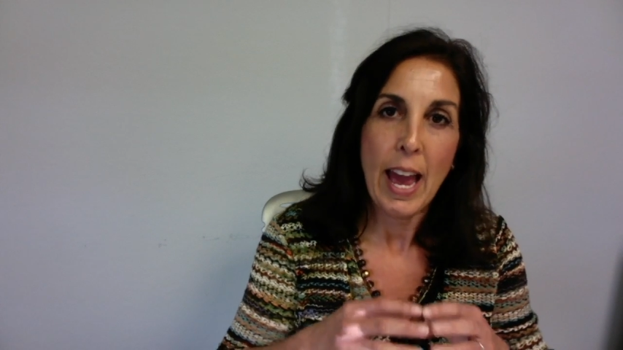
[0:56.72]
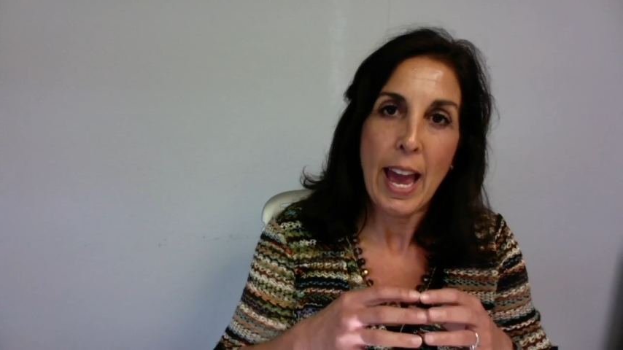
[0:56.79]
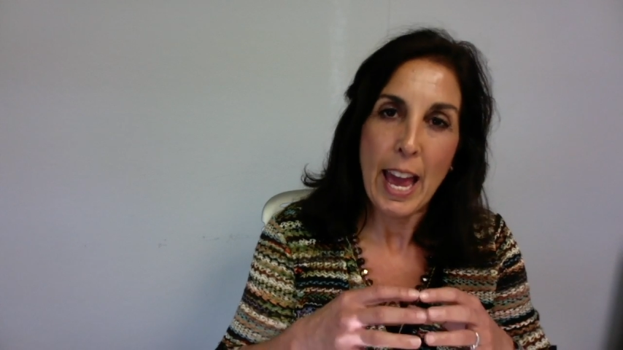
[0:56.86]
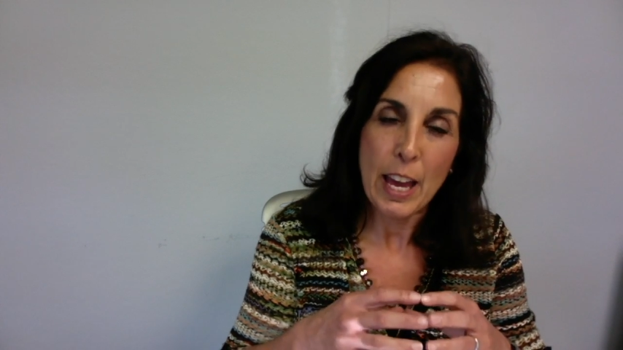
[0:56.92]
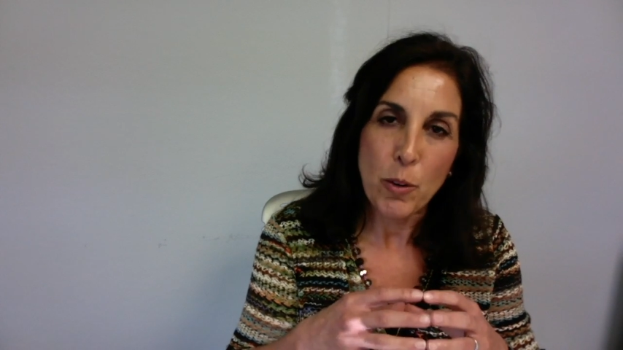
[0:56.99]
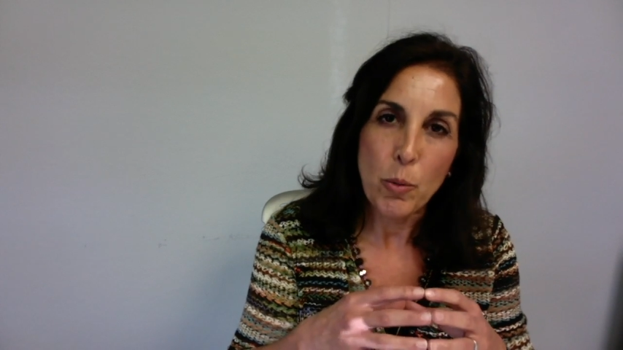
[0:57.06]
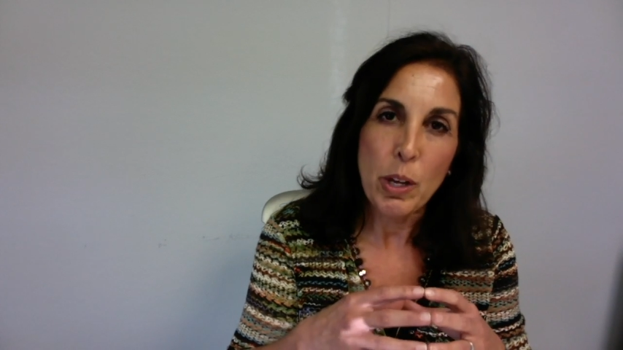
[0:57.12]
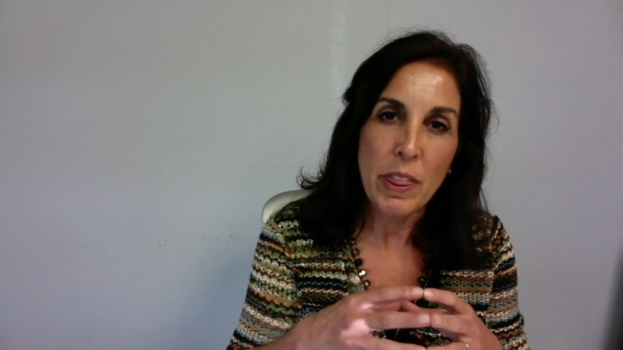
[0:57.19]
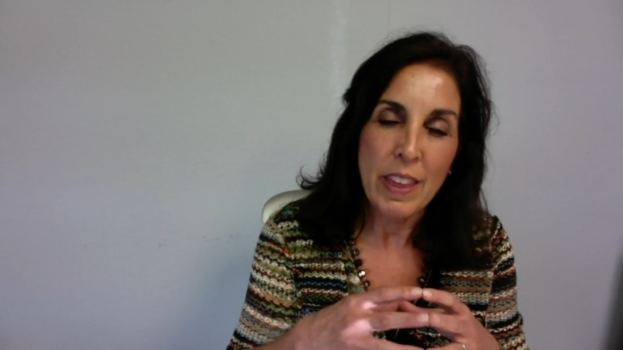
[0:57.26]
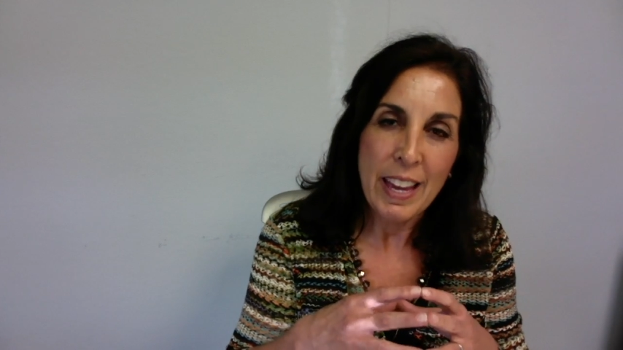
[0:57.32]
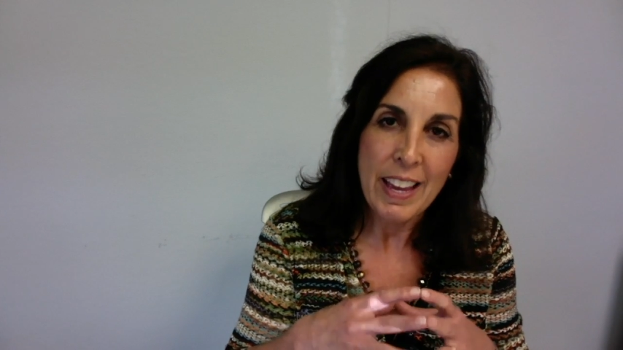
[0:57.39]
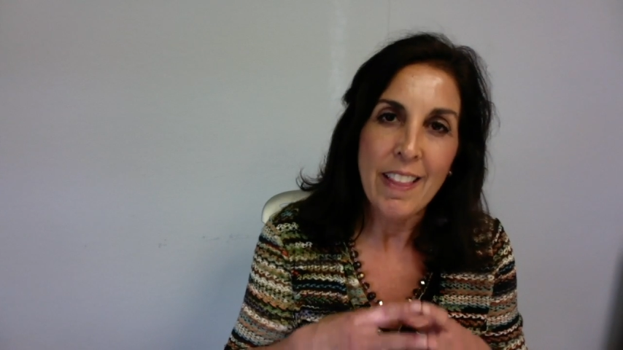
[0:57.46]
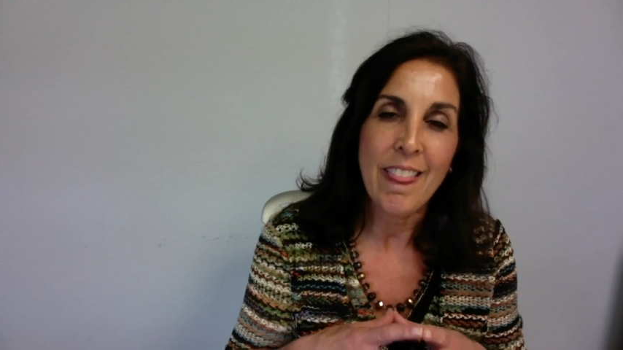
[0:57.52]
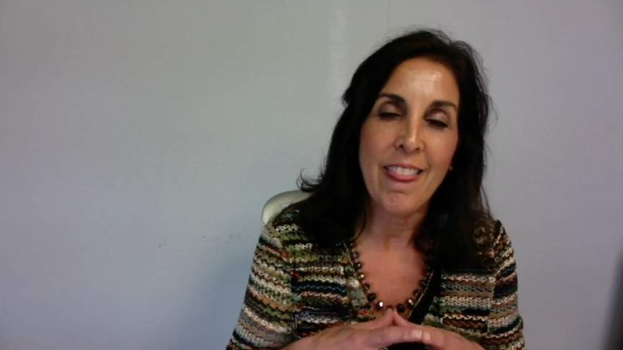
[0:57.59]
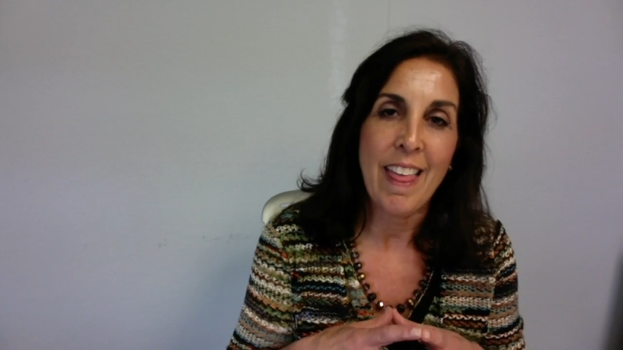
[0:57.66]
And
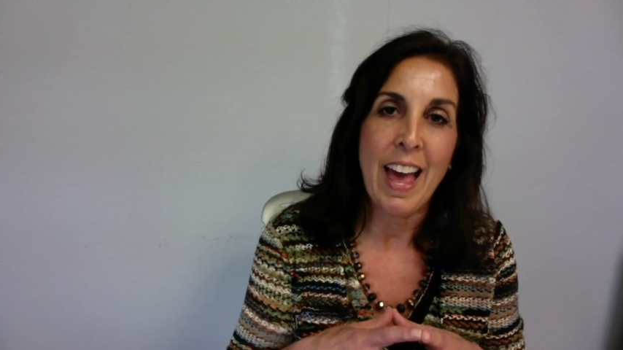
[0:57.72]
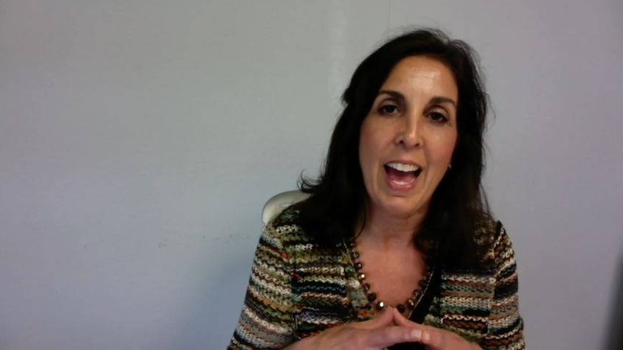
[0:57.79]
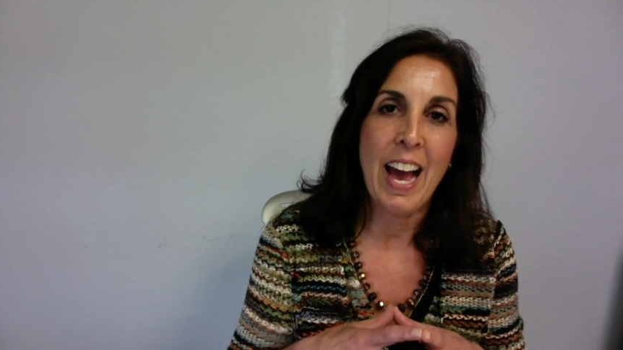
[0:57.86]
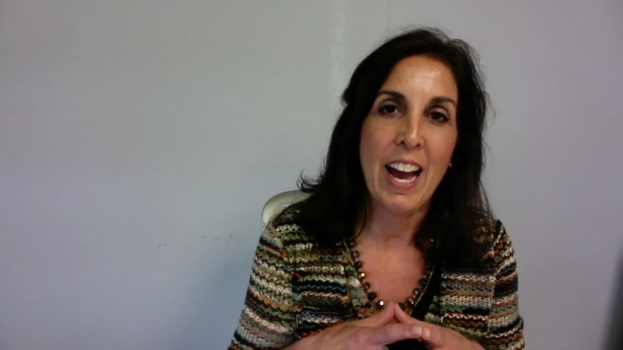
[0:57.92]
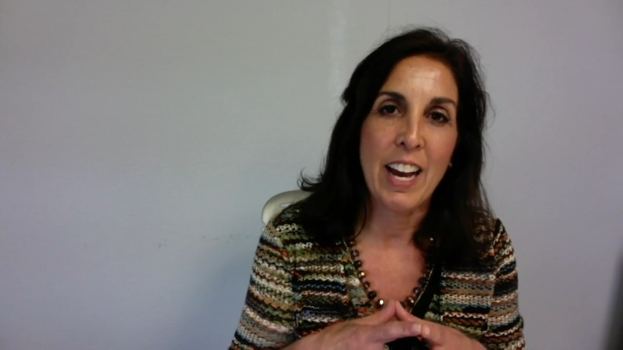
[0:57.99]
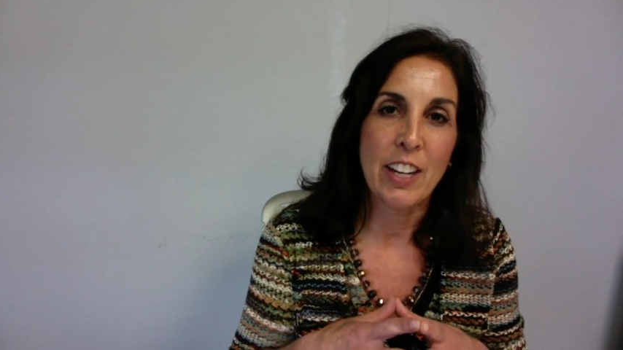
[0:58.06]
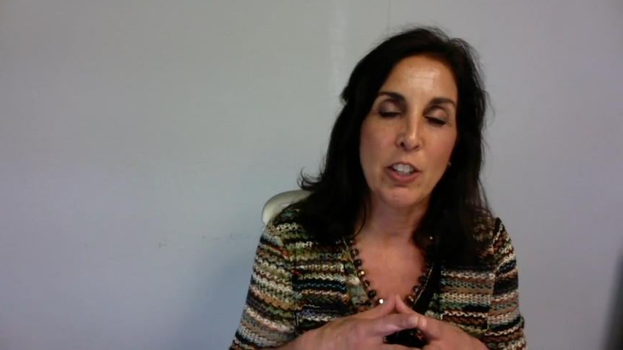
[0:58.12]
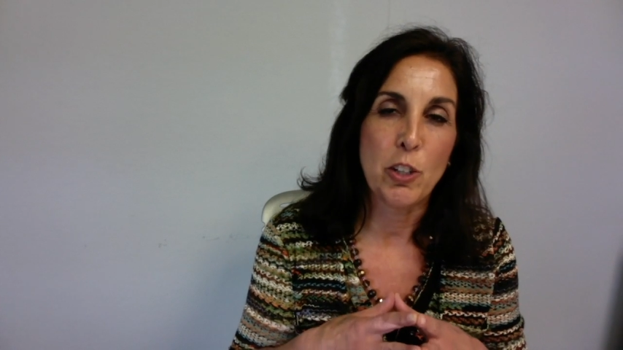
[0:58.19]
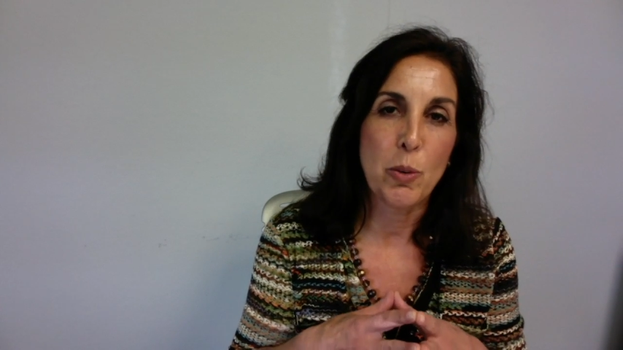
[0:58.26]
within that,